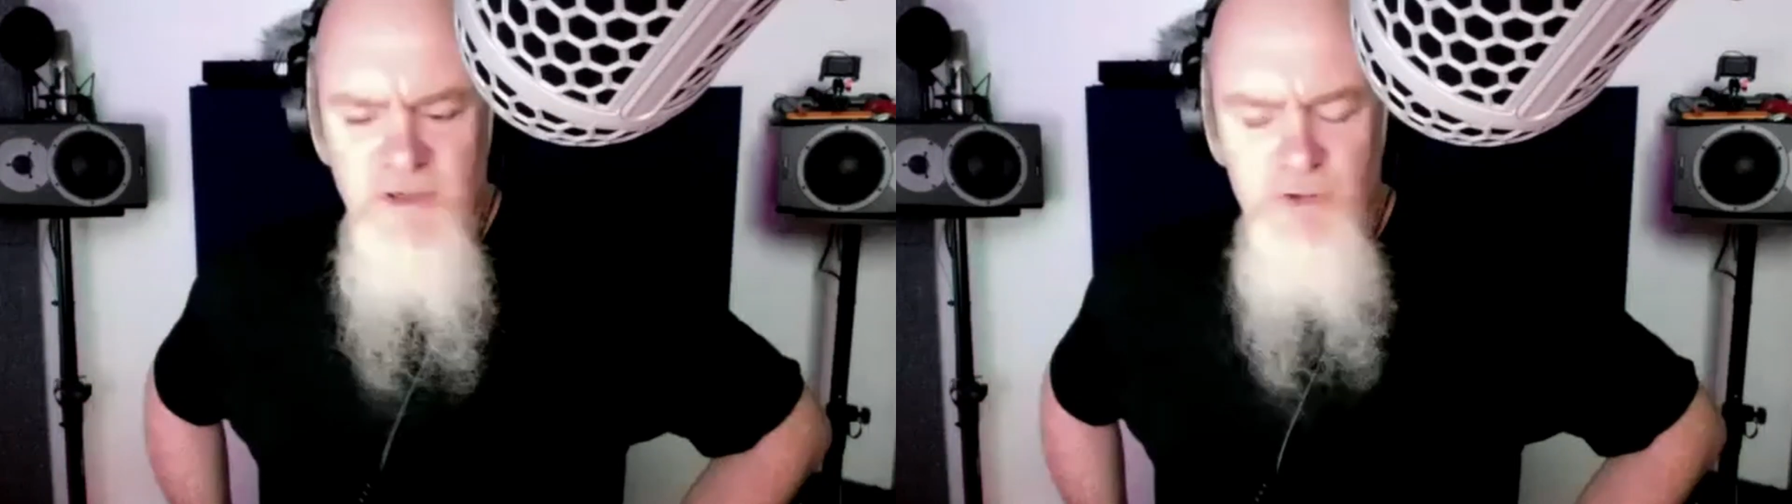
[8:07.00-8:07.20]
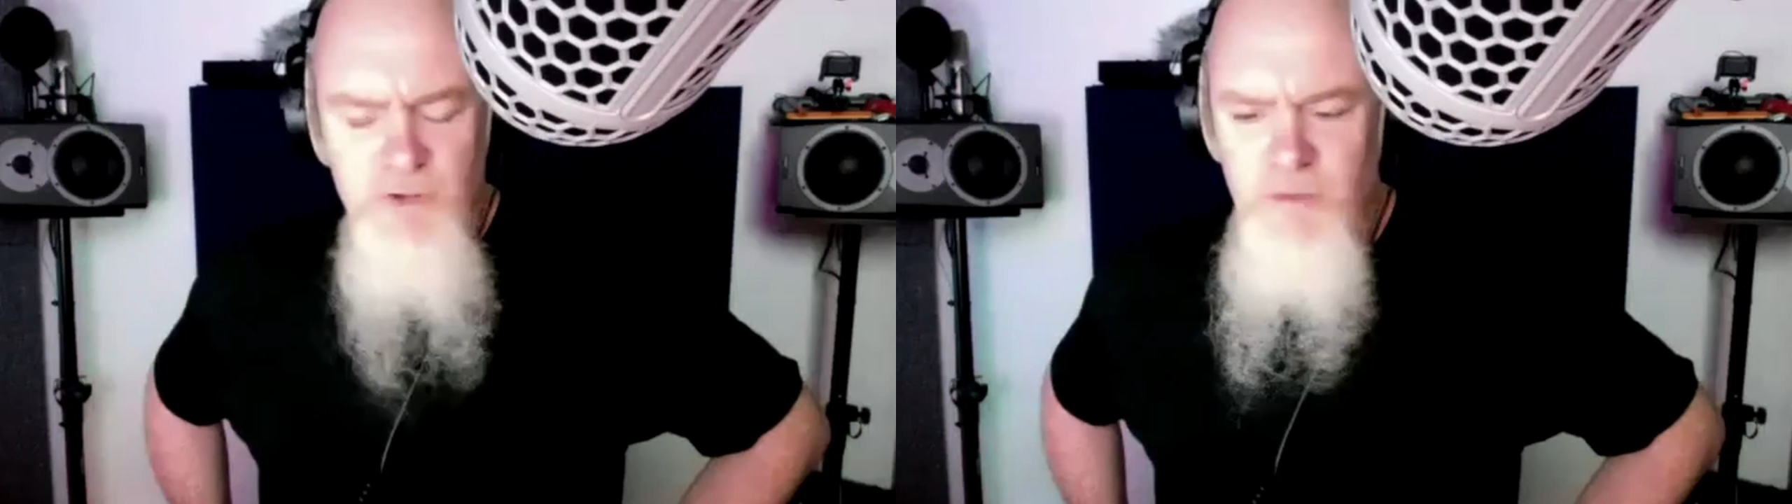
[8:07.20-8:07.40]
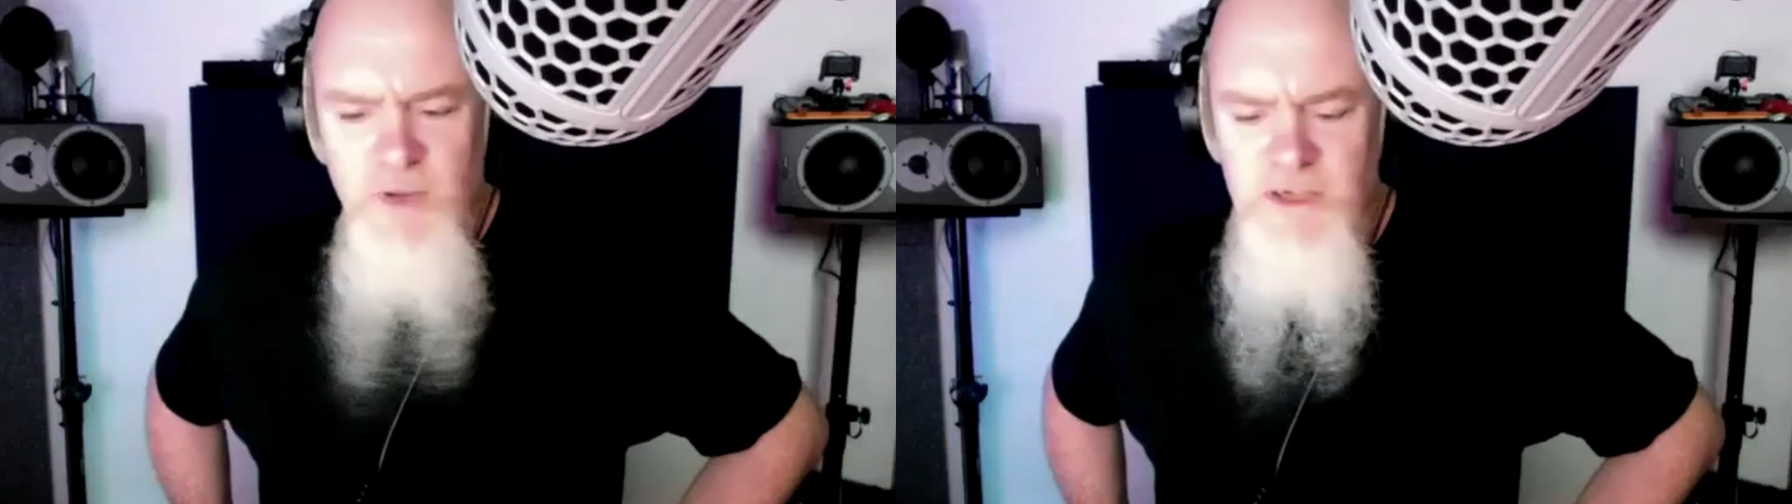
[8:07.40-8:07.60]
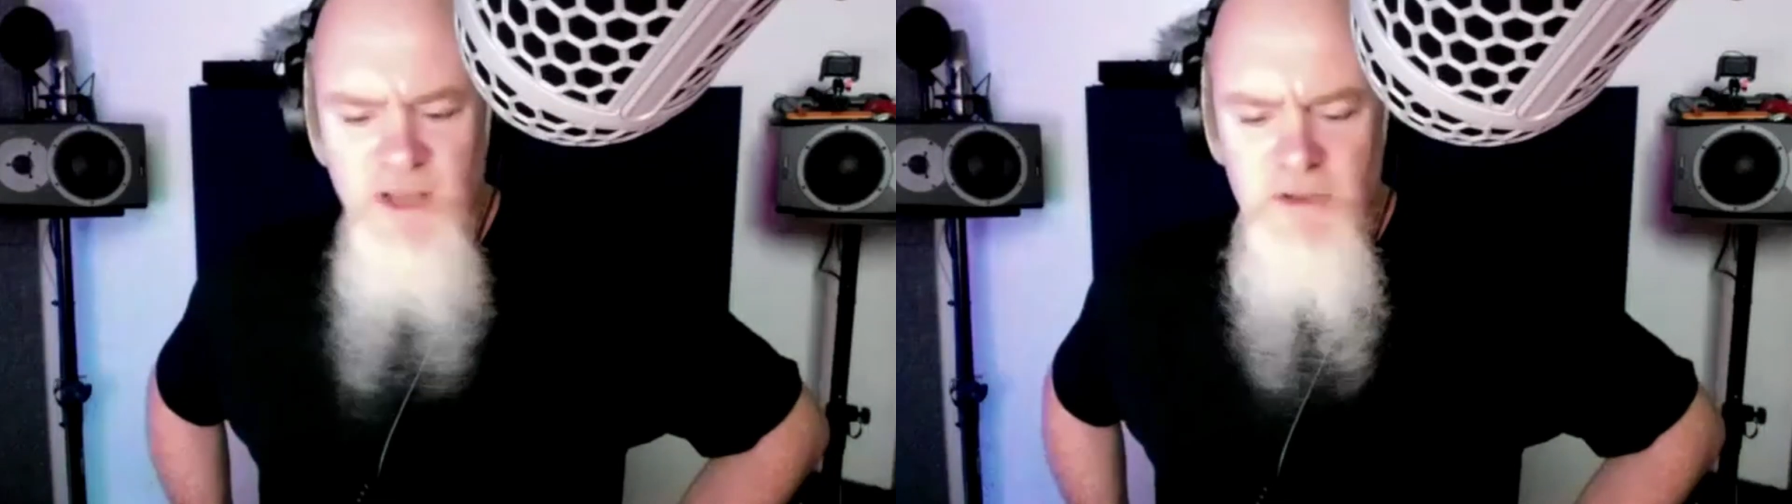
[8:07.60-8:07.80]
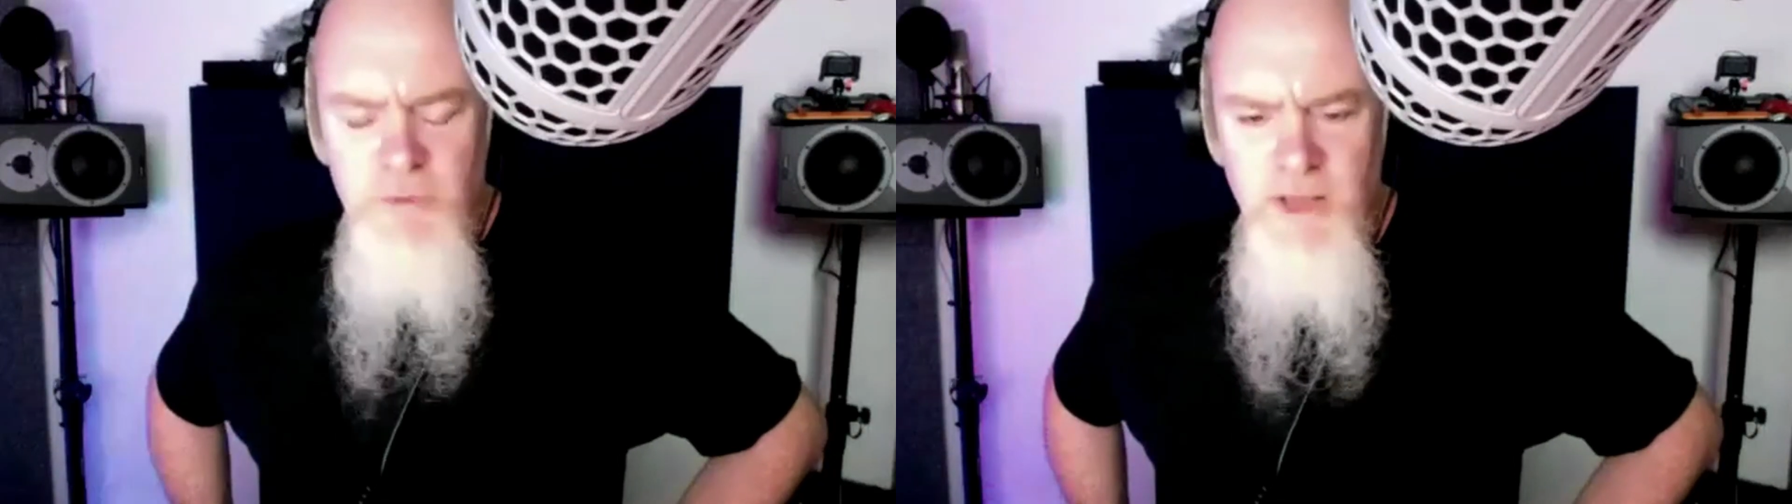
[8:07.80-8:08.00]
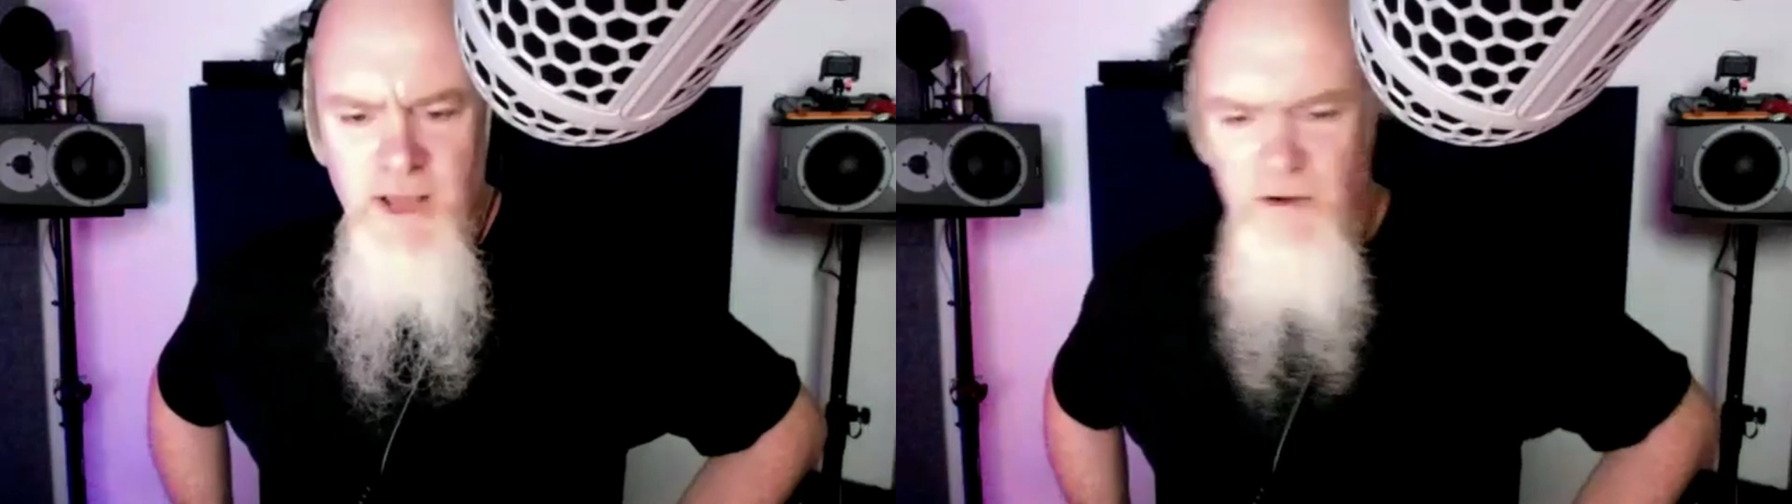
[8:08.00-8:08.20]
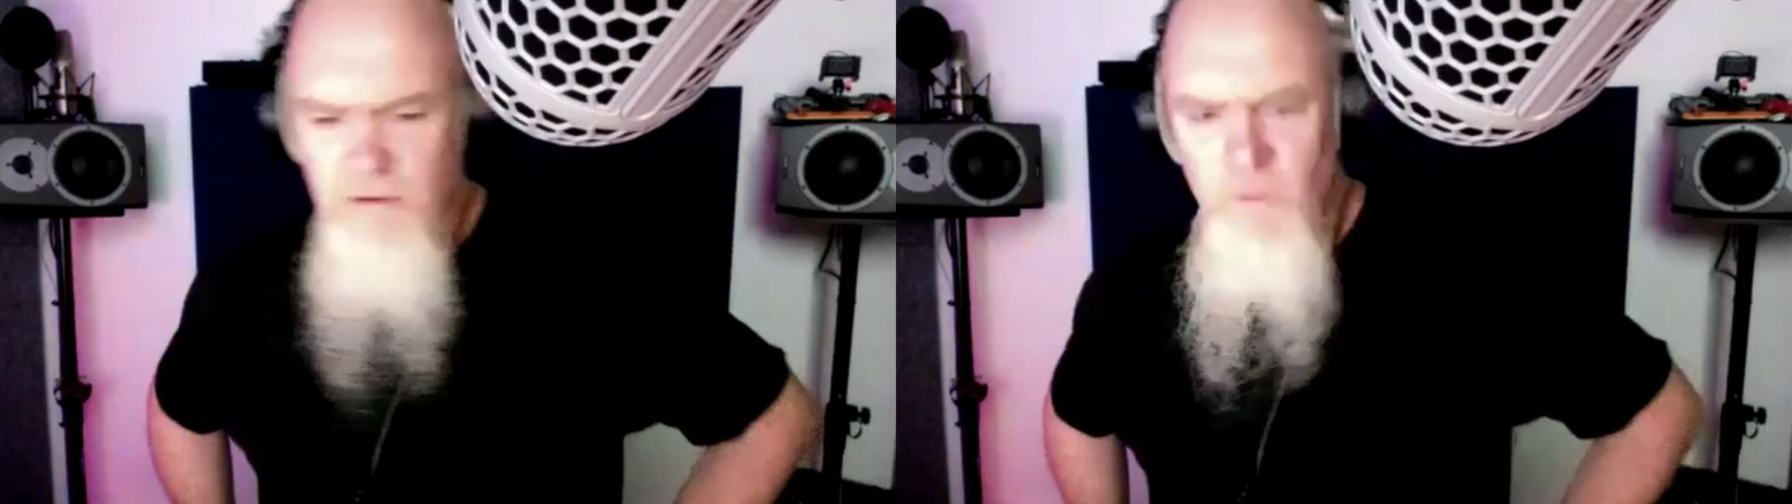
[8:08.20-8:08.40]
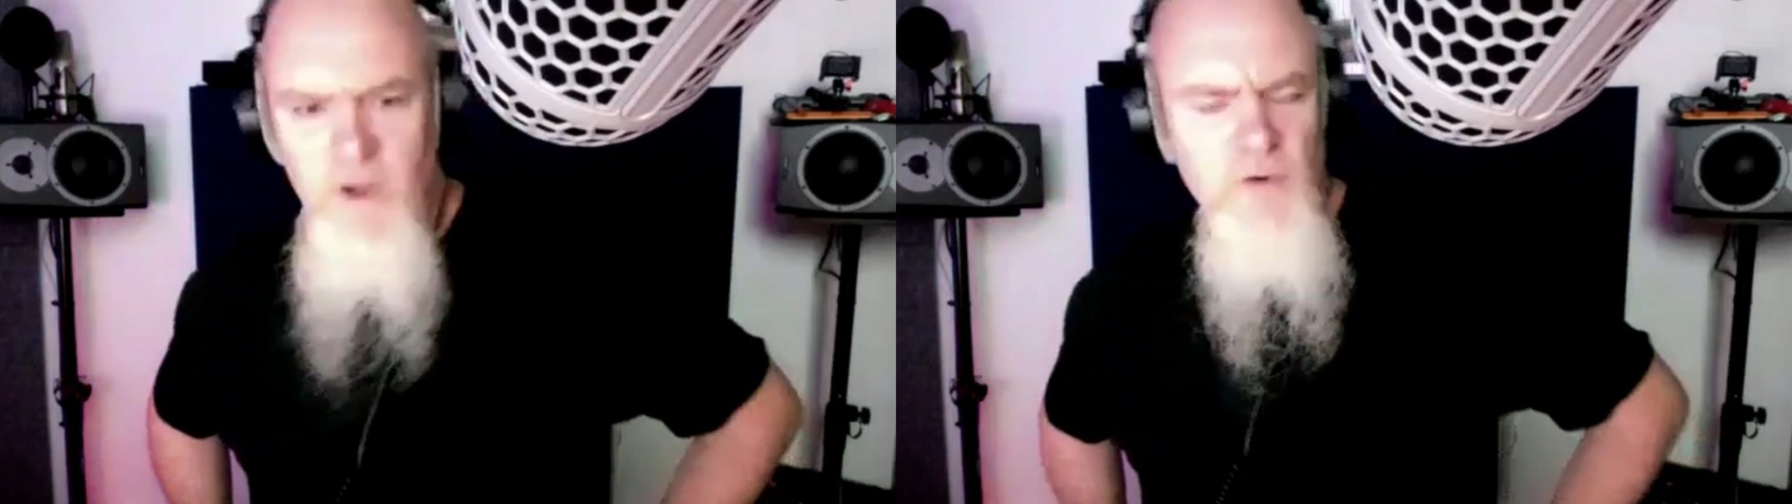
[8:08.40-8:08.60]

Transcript: presume I started with that and went,